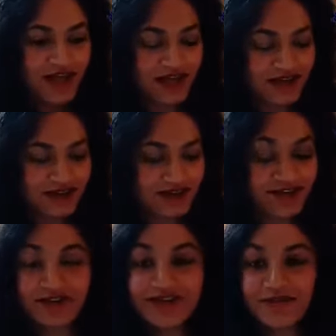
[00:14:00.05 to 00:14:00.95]
uh,
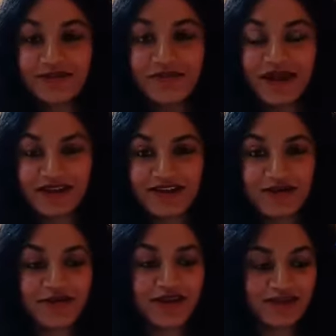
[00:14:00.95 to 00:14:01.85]
children back then
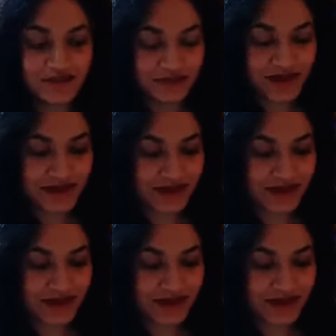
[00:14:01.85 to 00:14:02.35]
used to love to make